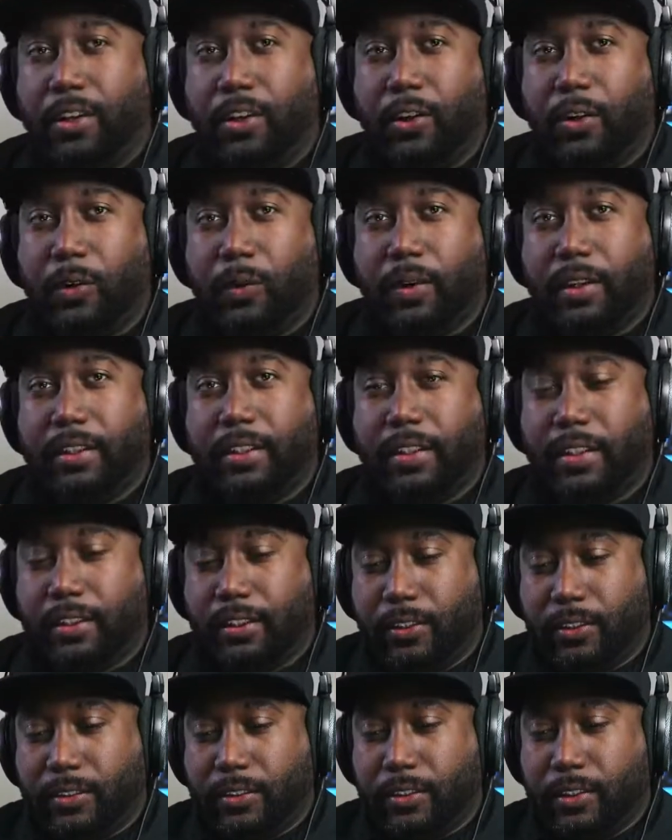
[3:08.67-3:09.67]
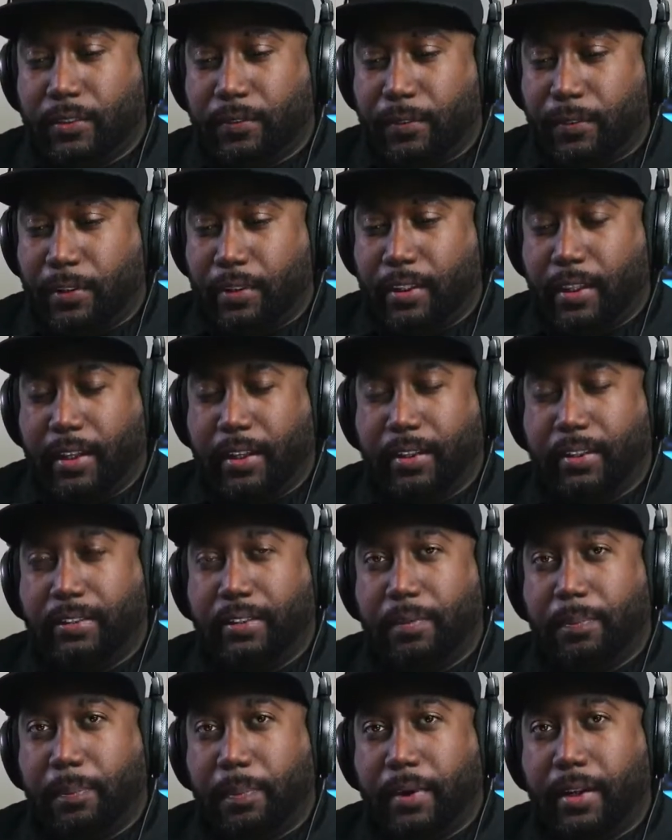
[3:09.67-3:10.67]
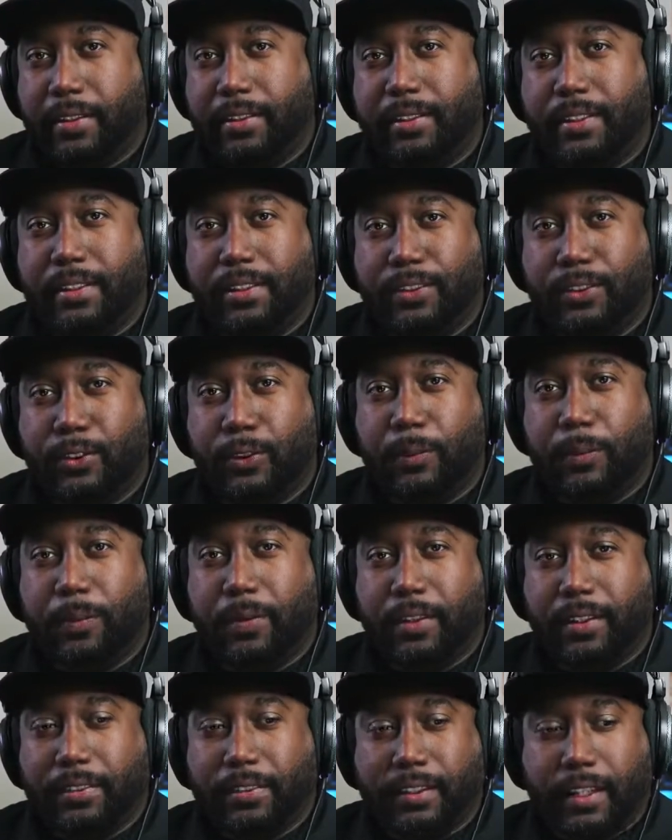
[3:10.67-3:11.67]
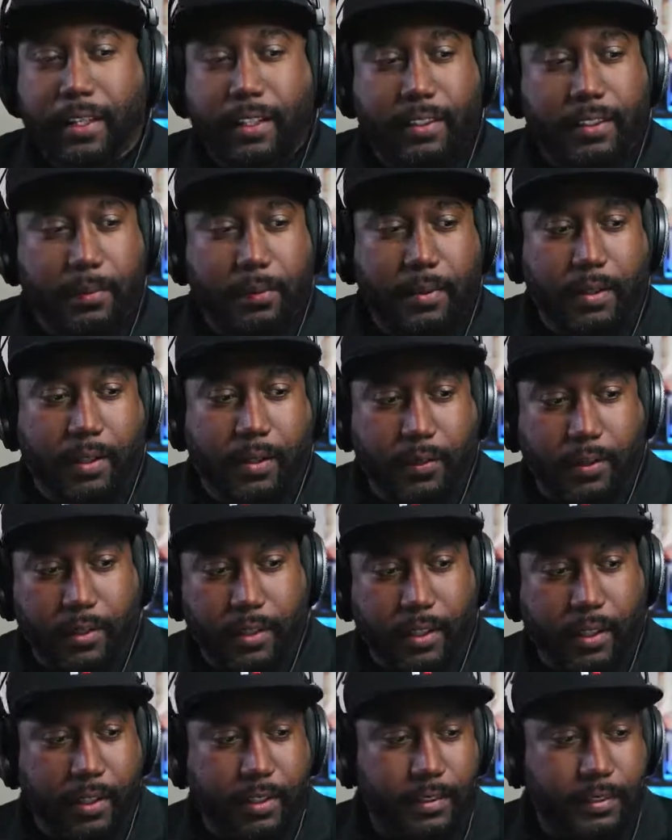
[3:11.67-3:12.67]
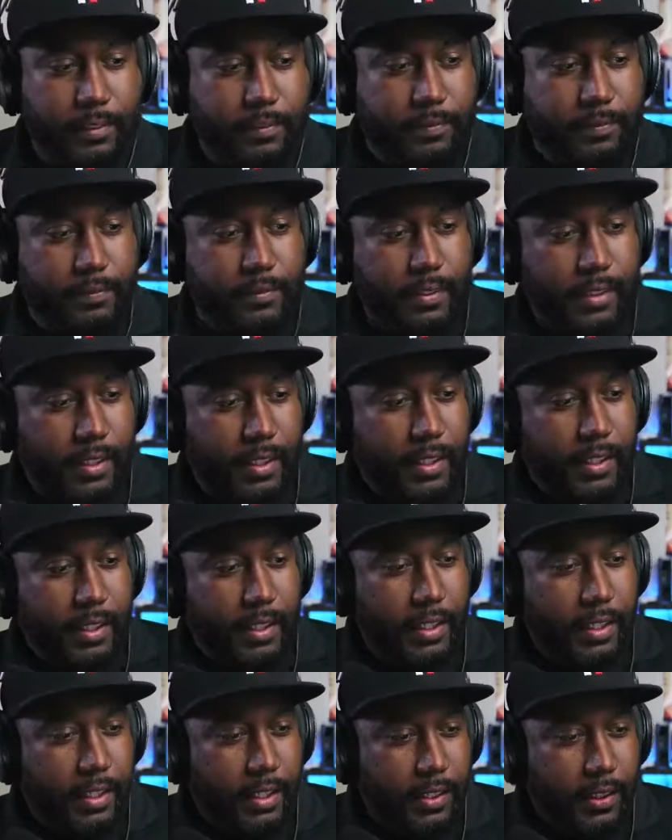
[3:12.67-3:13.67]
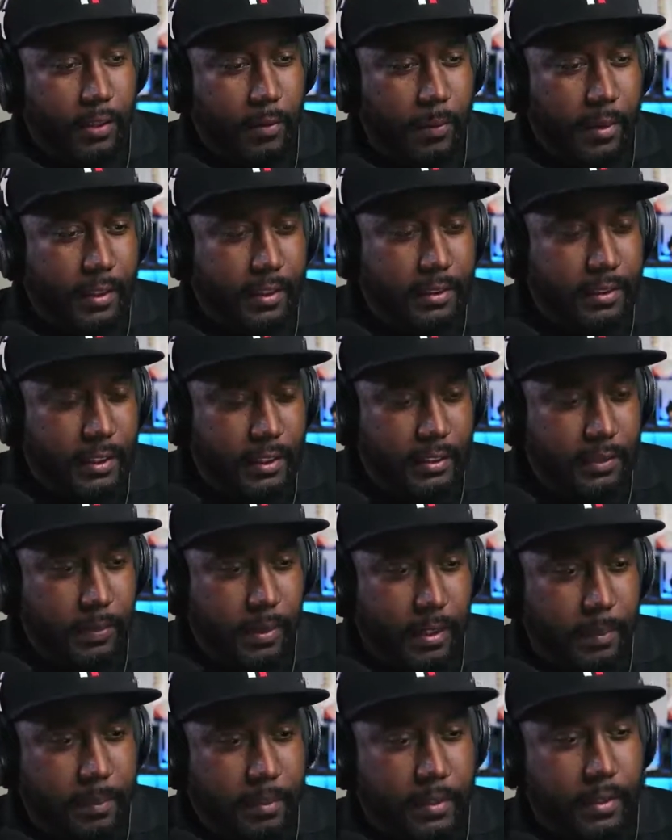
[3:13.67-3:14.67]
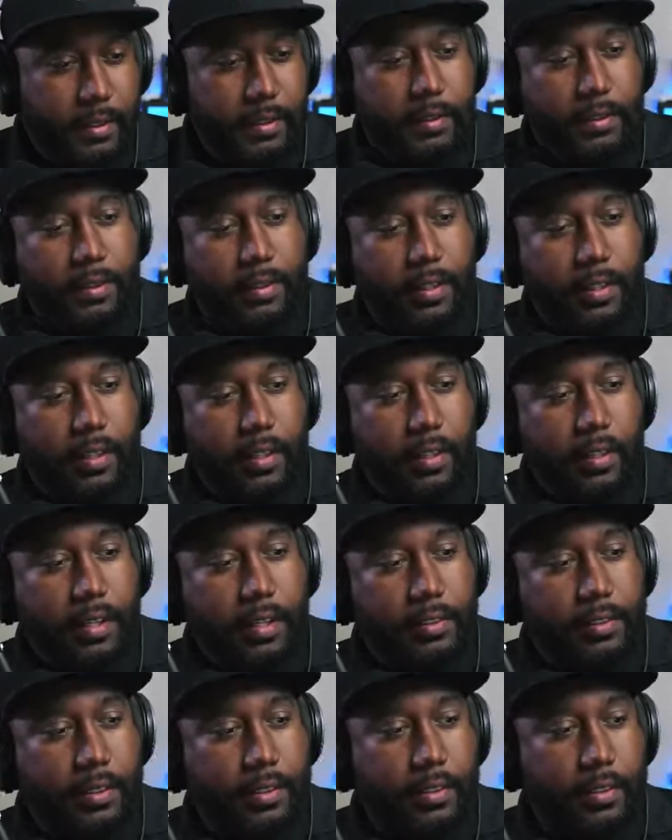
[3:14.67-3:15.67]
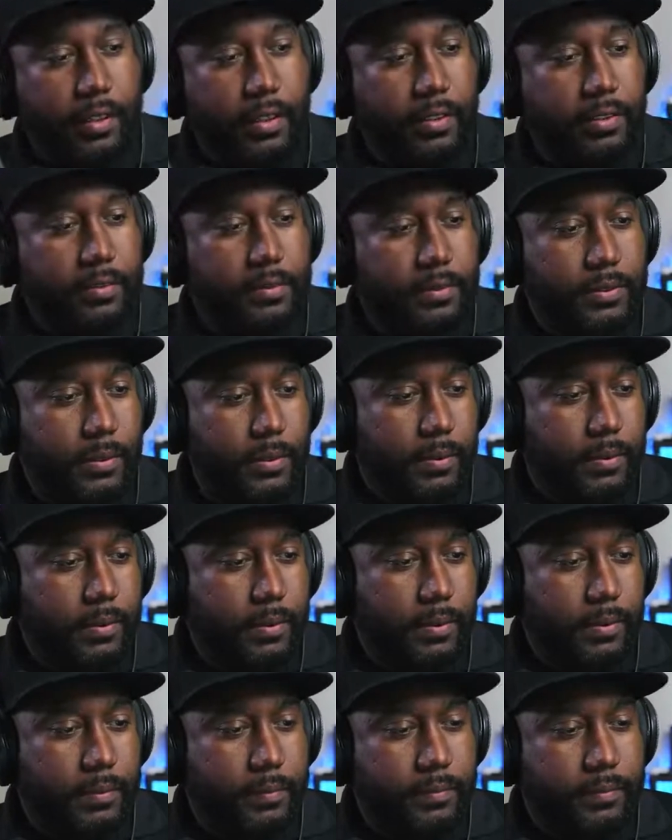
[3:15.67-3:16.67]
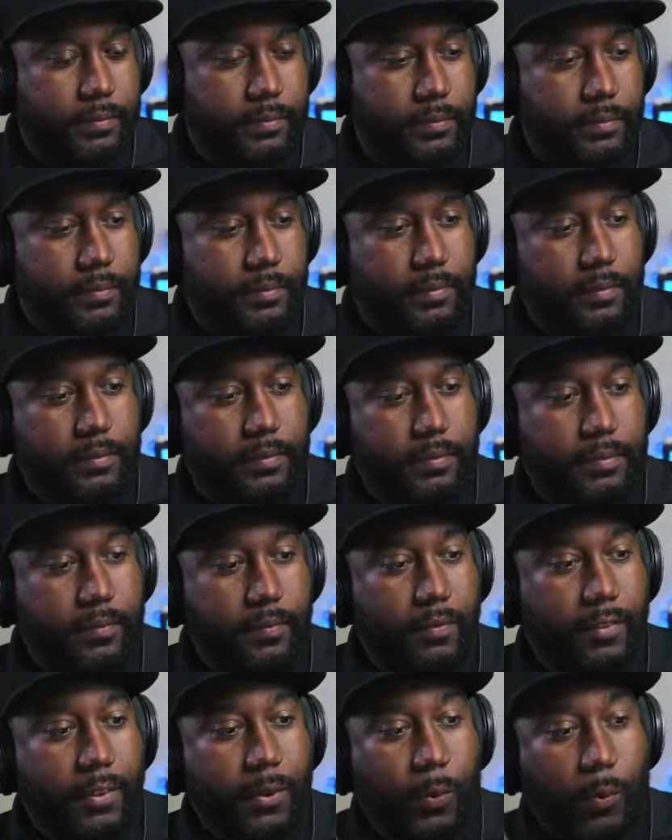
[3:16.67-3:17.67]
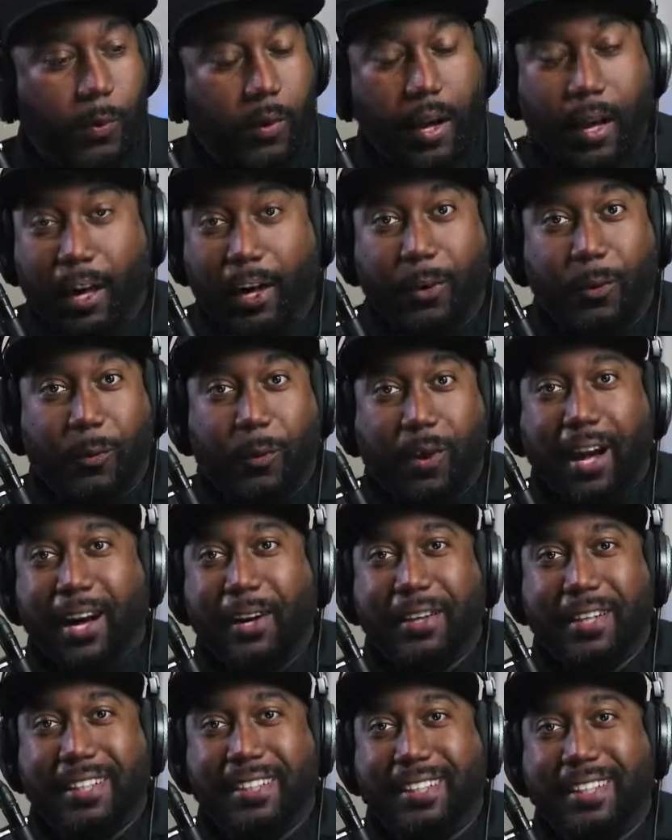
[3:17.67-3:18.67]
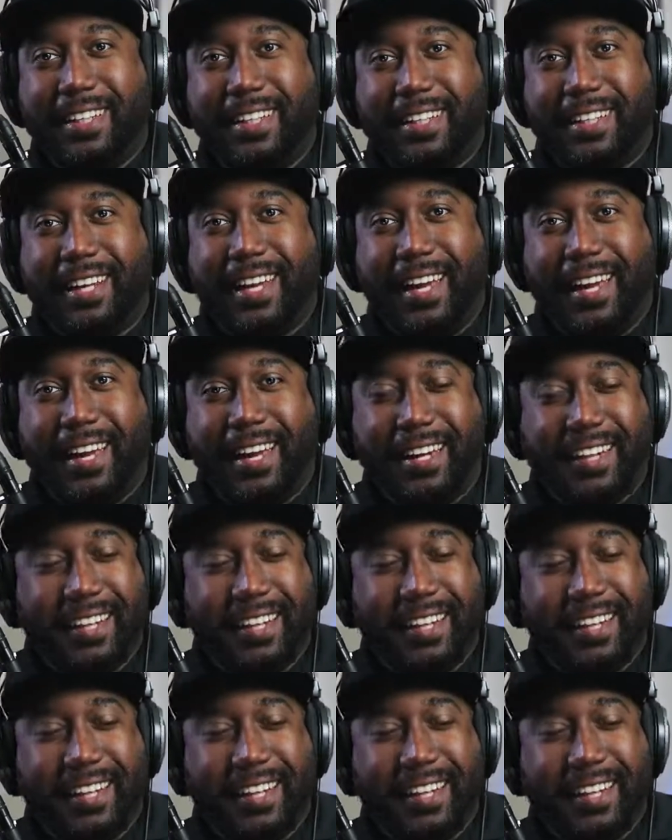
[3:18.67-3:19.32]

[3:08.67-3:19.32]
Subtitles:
We have to get used to a few things, but super excited to be here with you guys. It'll make sense when I put content out. So cool. Wow, indeed, yeah.